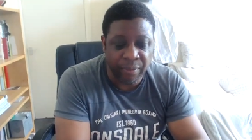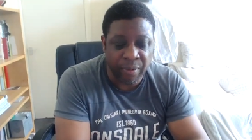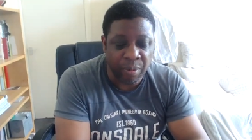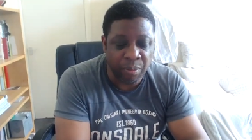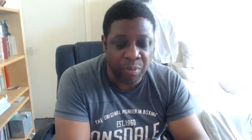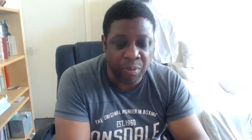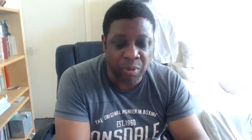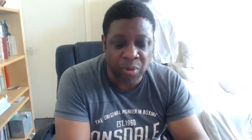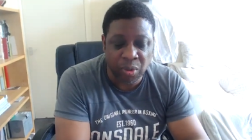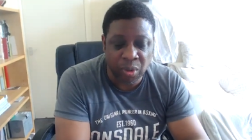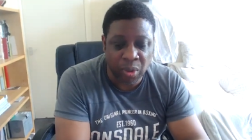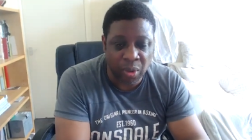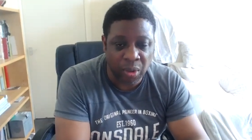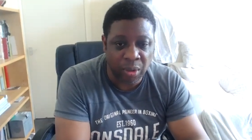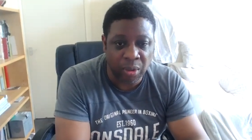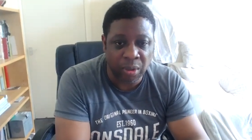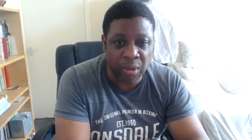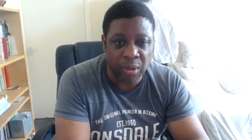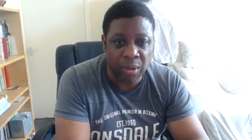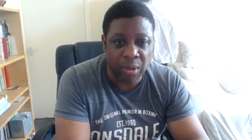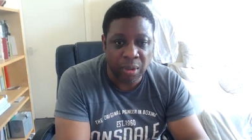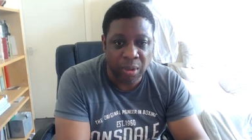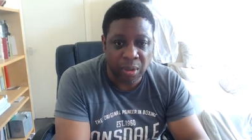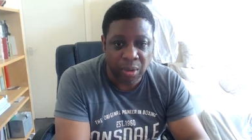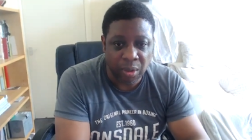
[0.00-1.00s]
everyone would turn
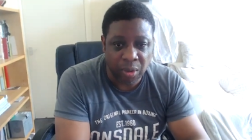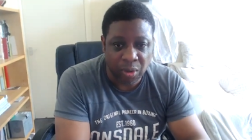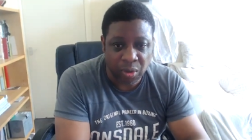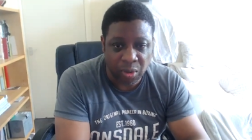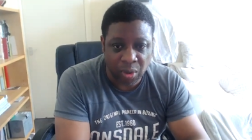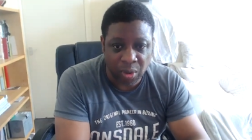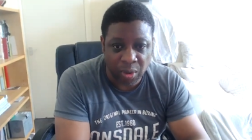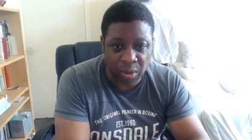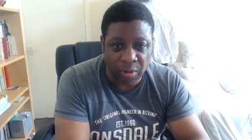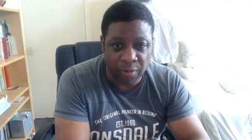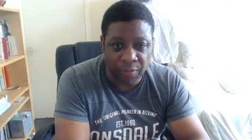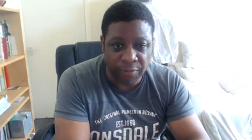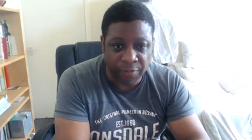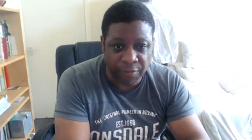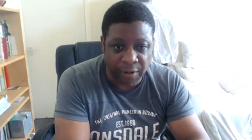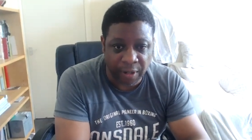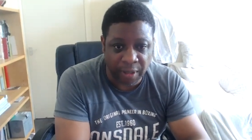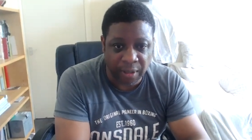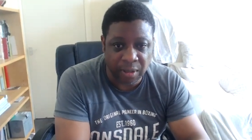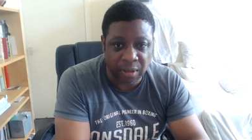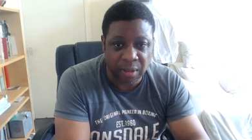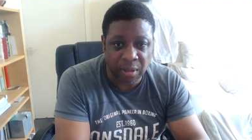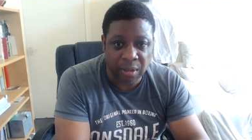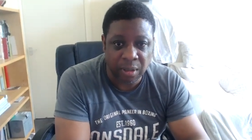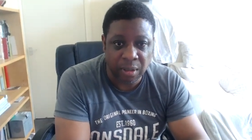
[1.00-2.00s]
to the
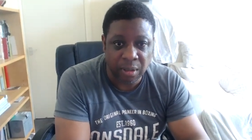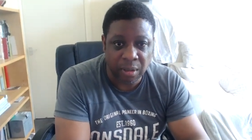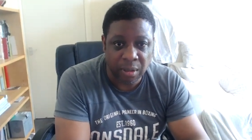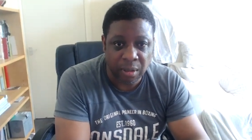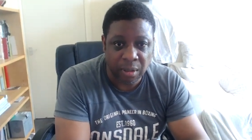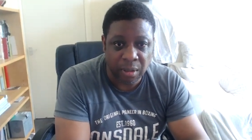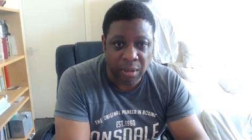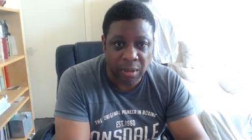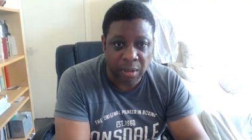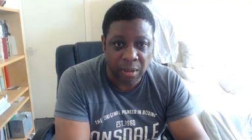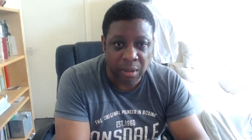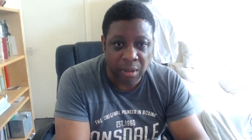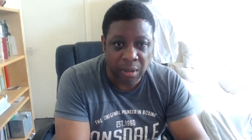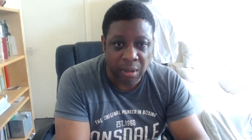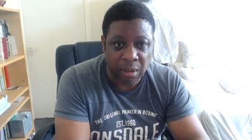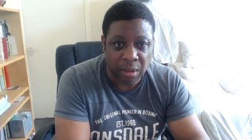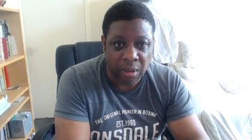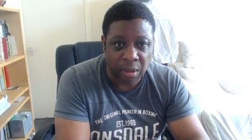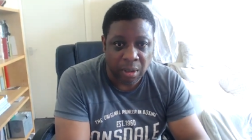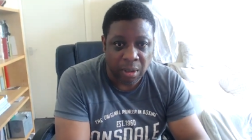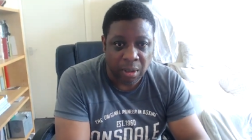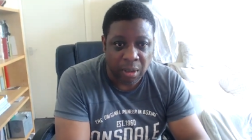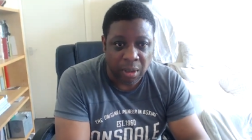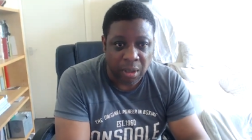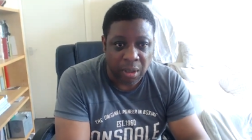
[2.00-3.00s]
front.
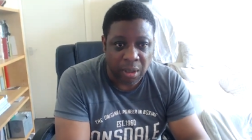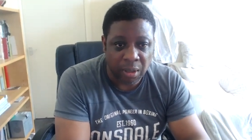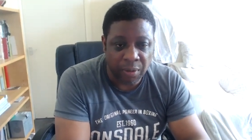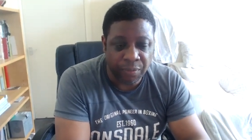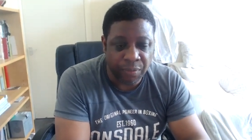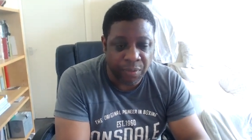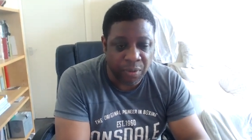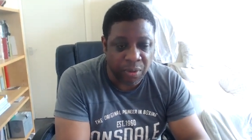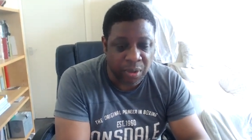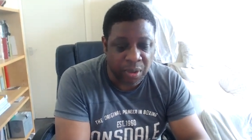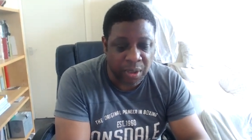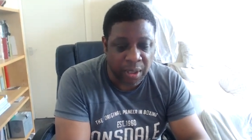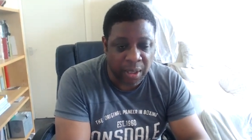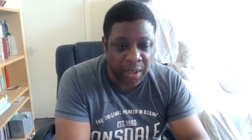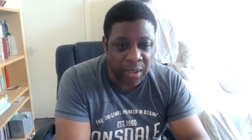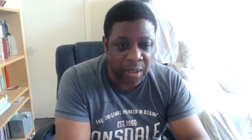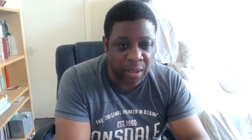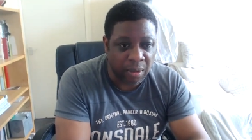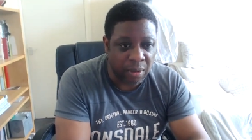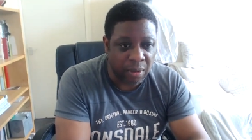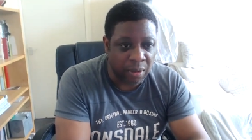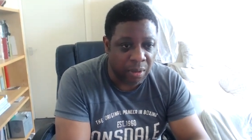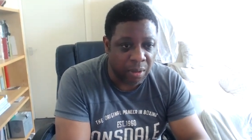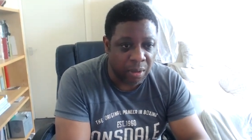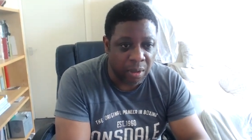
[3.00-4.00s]
If you said
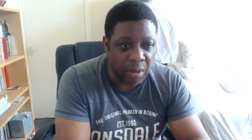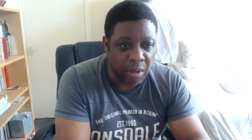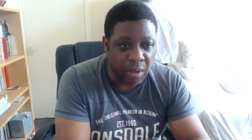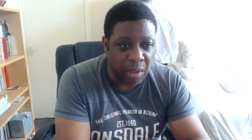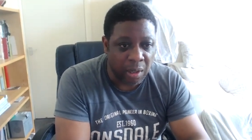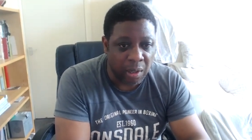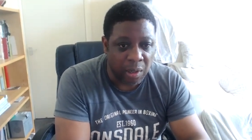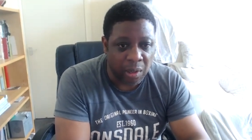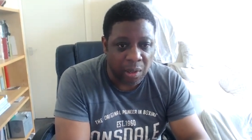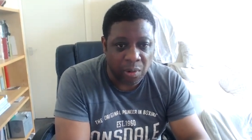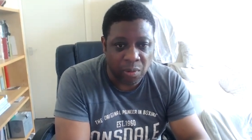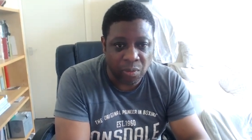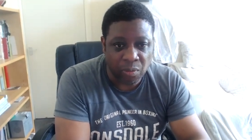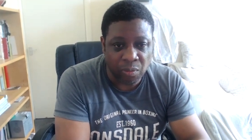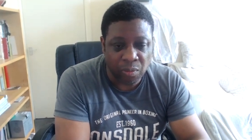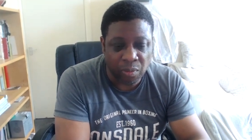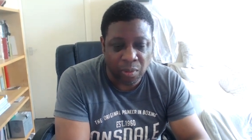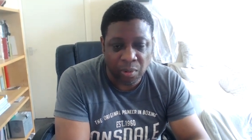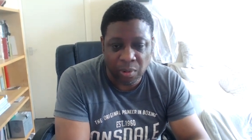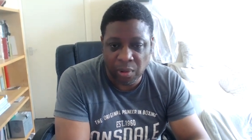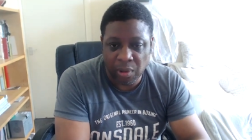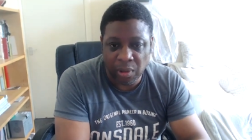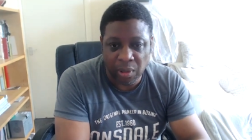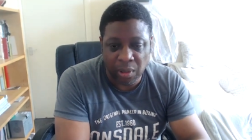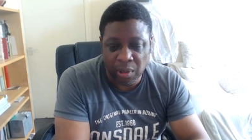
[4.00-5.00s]

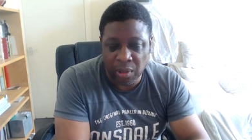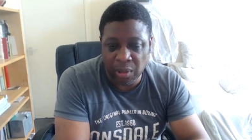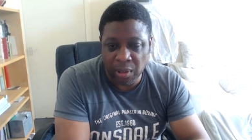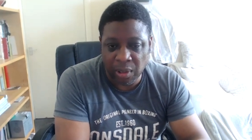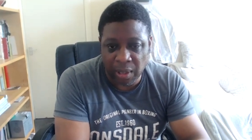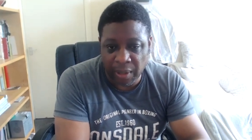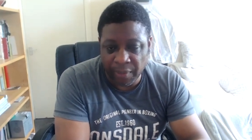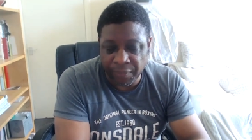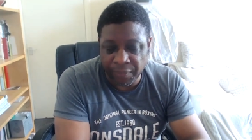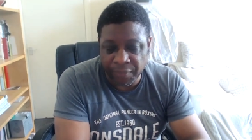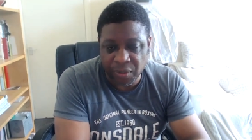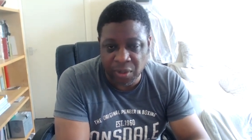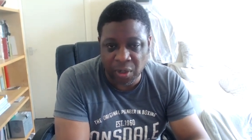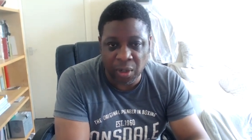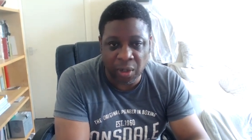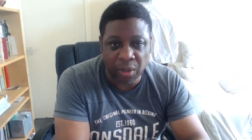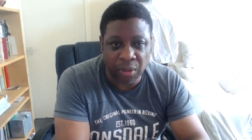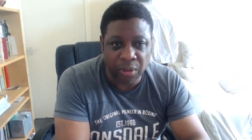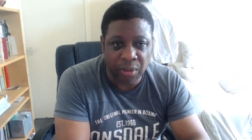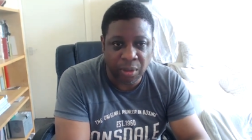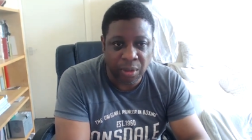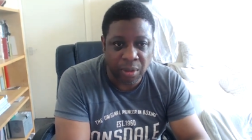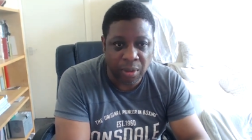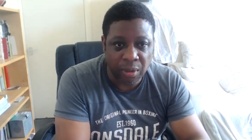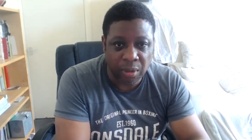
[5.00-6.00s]
left
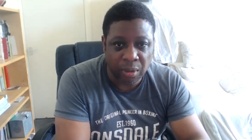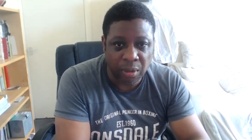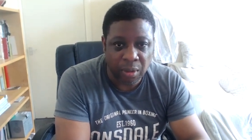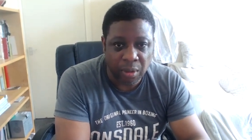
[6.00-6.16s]
turn